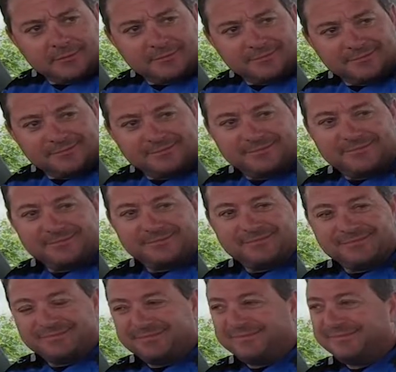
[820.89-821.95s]

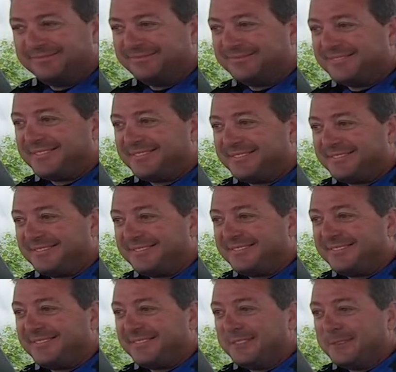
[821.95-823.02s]

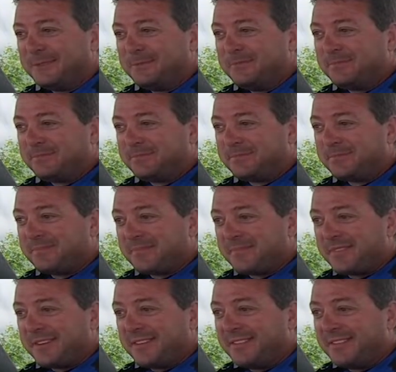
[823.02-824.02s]
[no speech]